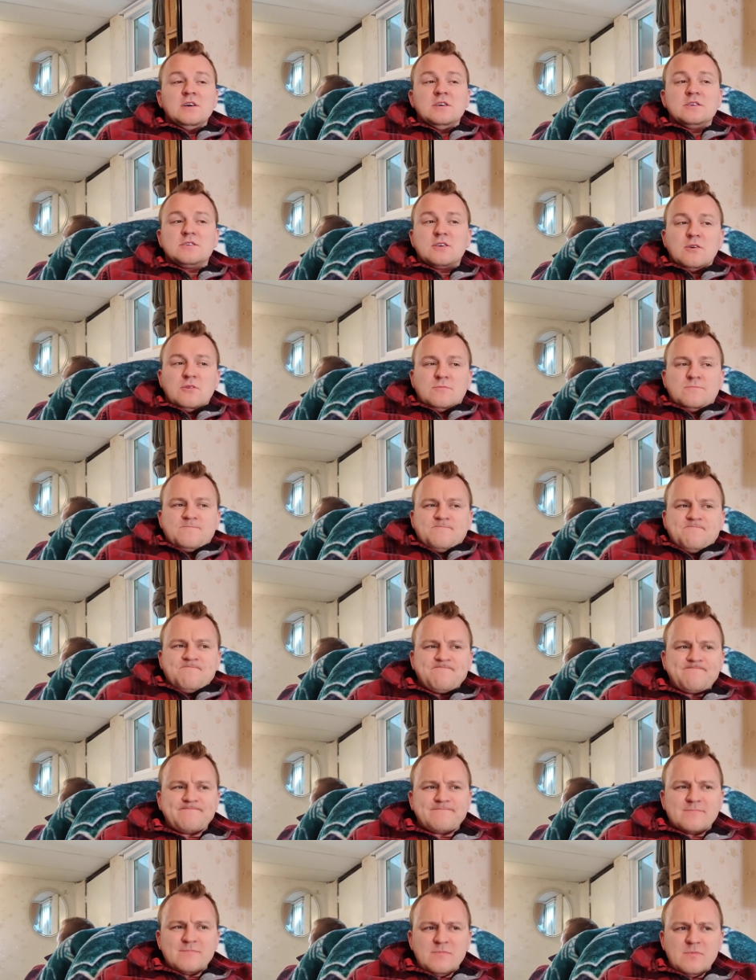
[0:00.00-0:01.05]
So,
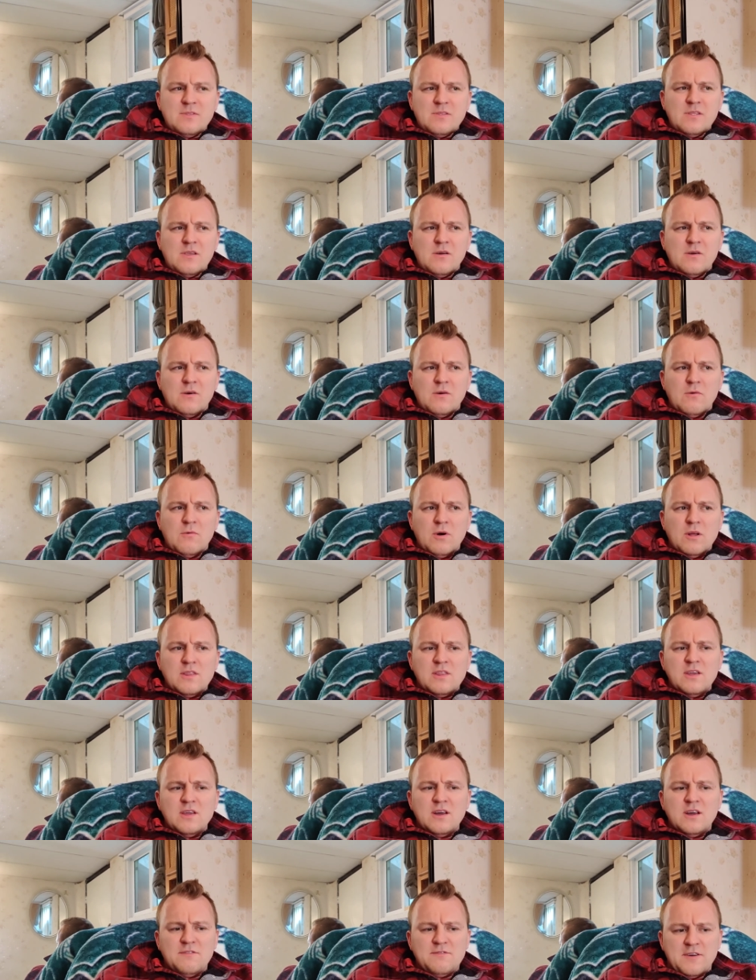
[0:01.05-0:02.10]
one
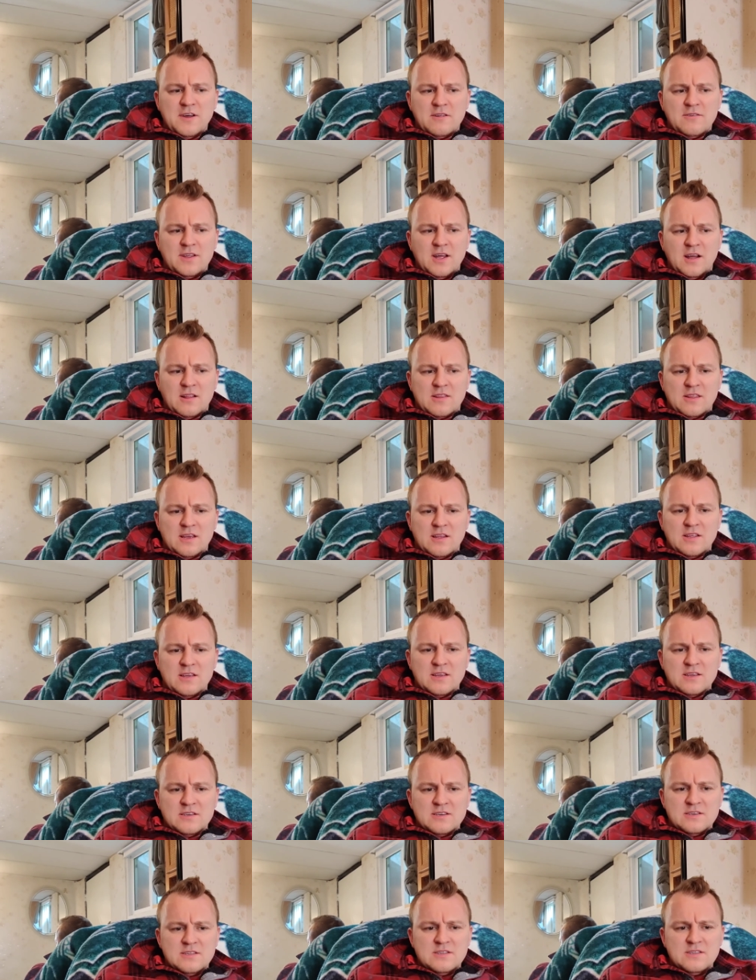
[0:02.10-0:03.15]
thing I found out that
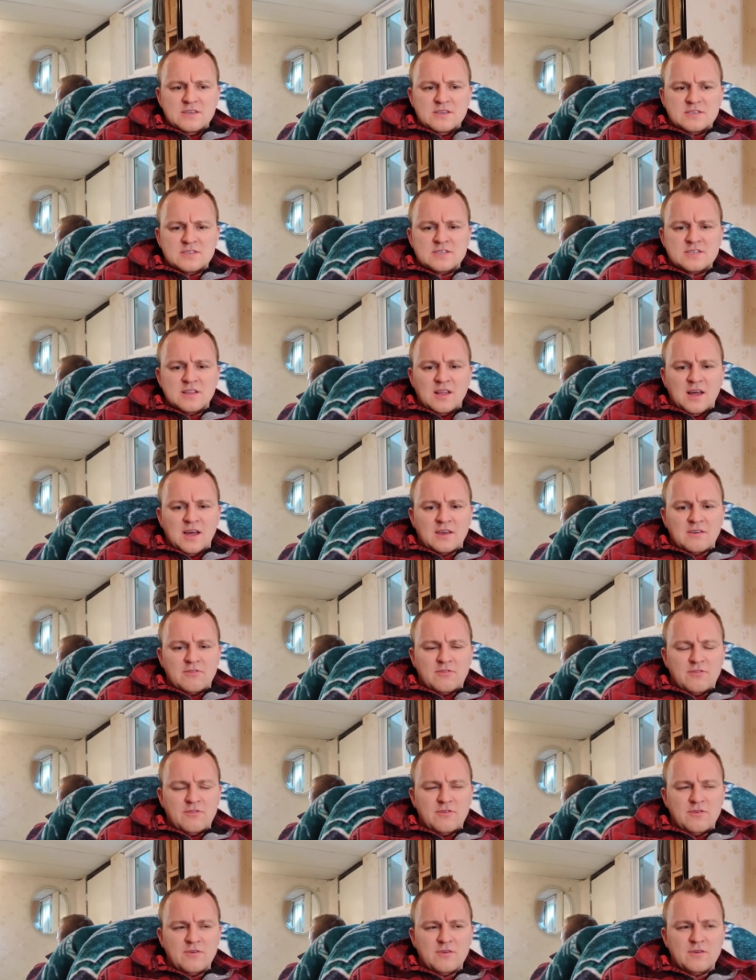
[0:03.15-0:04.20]
in this
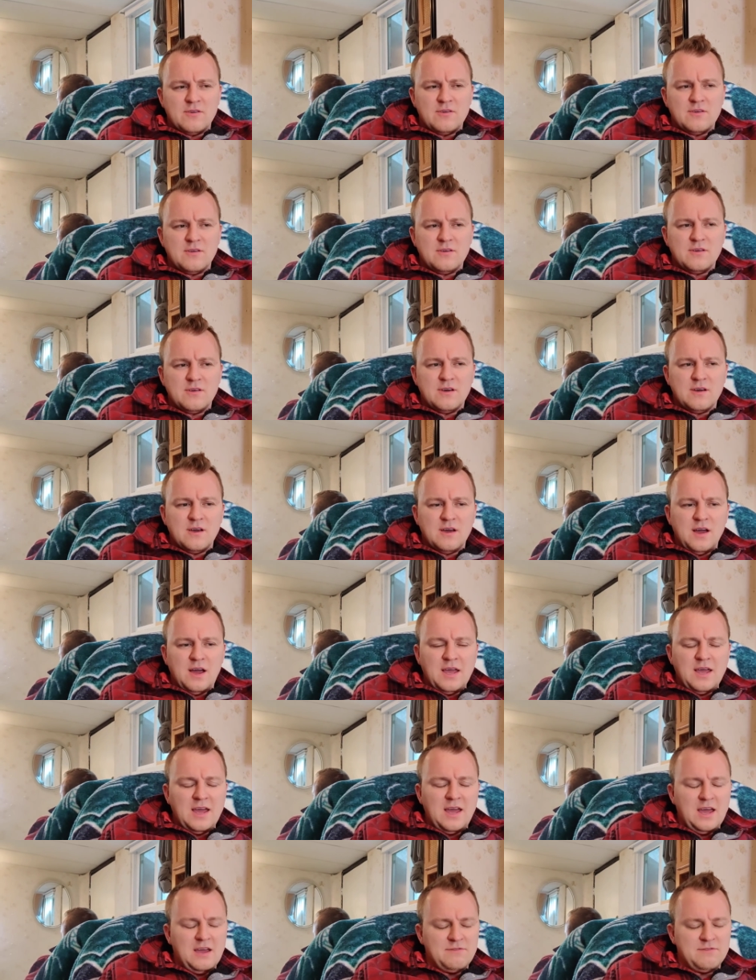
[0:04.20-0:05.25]
life, I
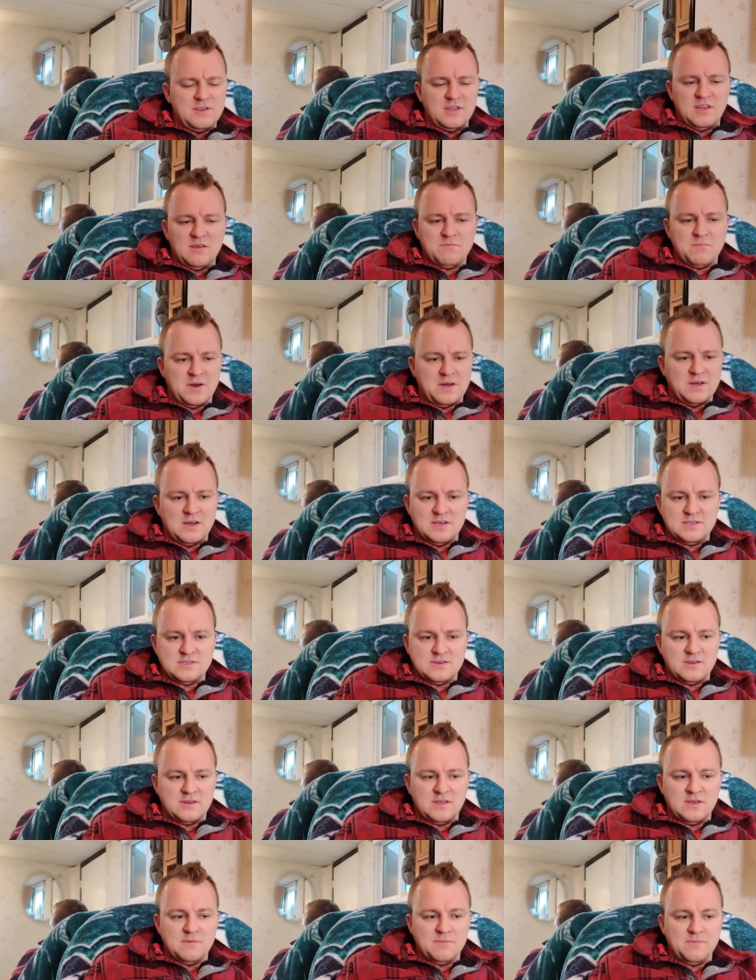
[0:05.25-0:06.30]
have to keep my eyes
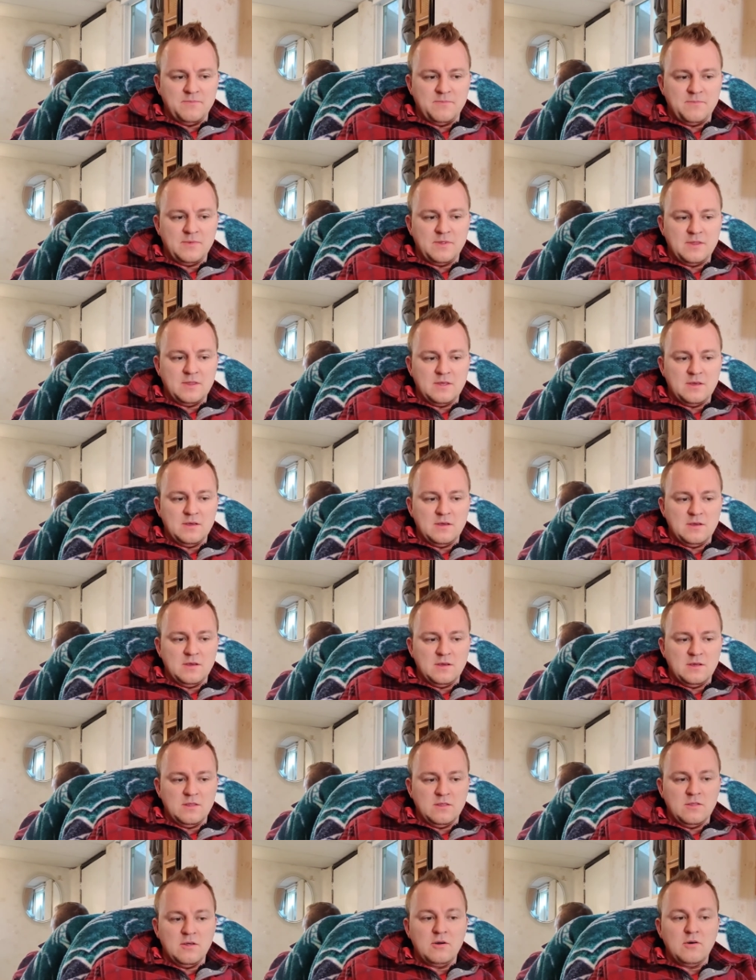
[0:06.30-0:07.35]
on him.
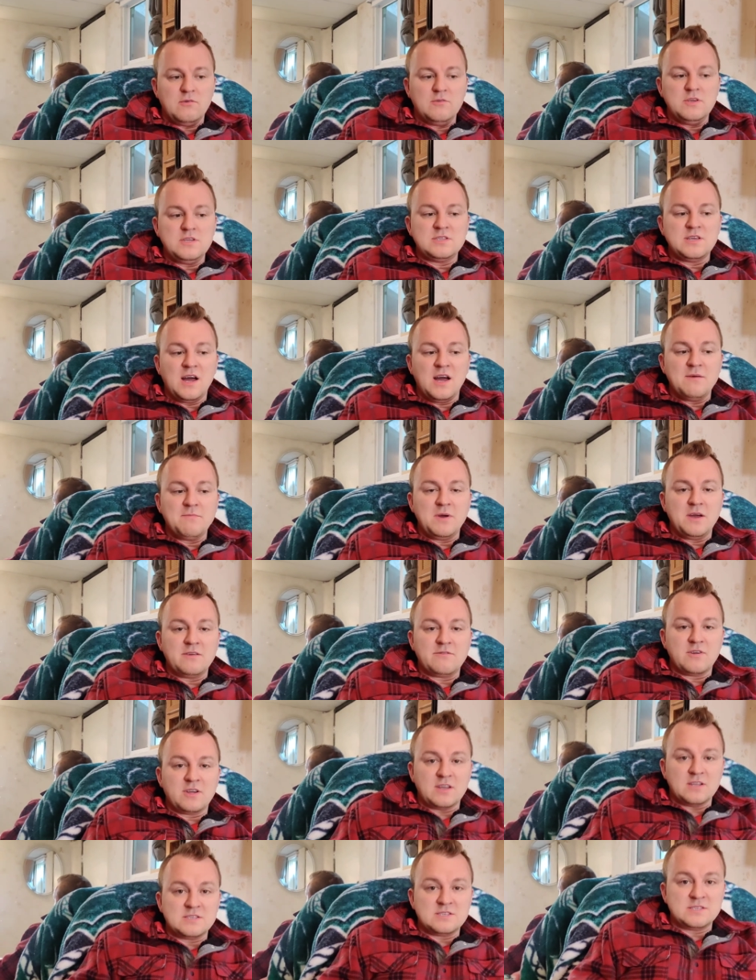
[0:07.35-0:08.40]
The only time I
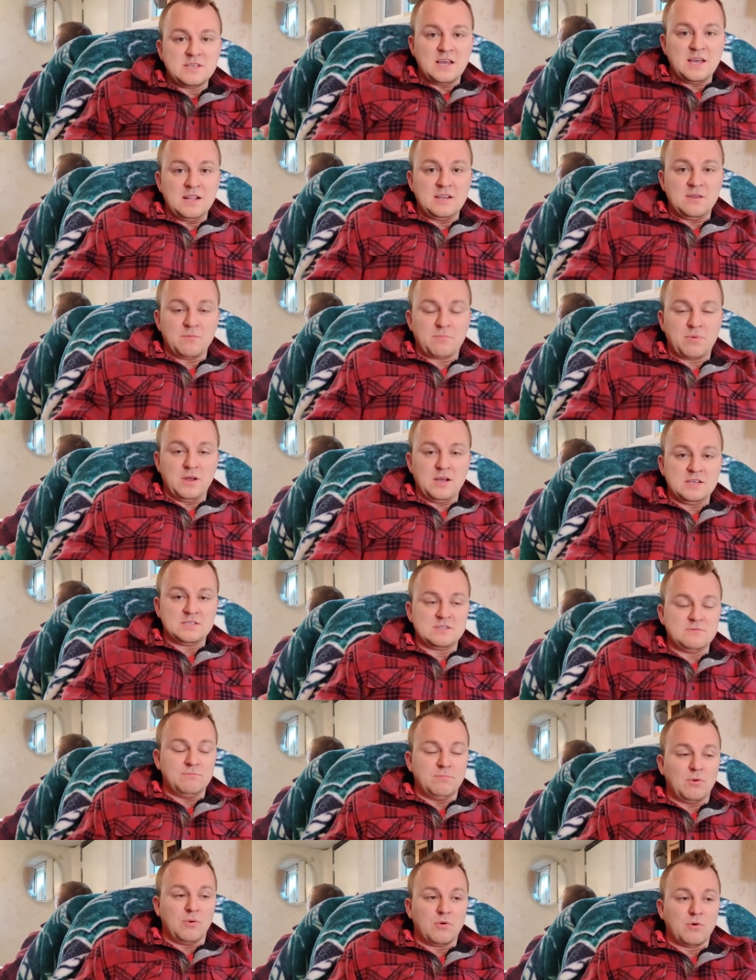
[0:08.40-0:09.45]
ever get sad,
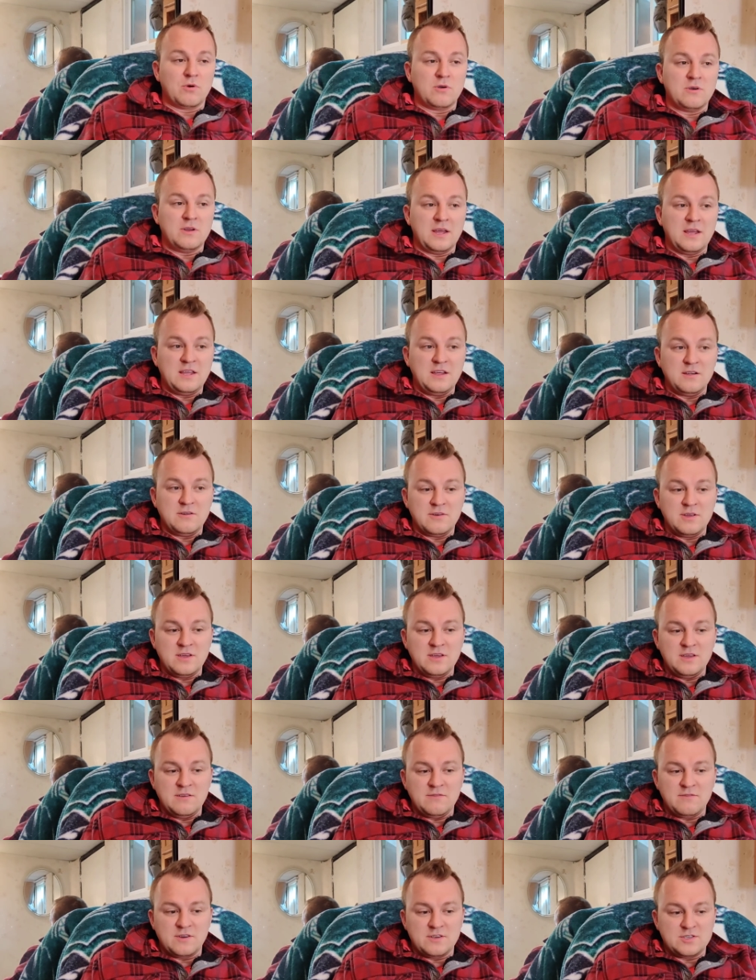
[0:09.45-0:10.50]
depressed, bored,
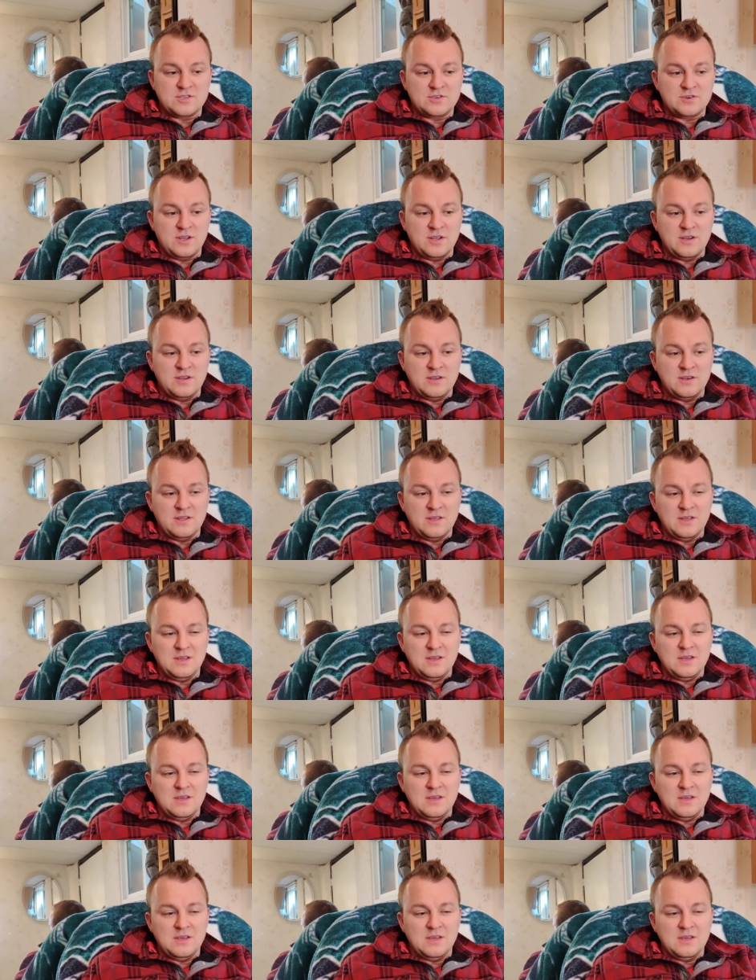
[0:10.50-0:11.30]
angry, frustrated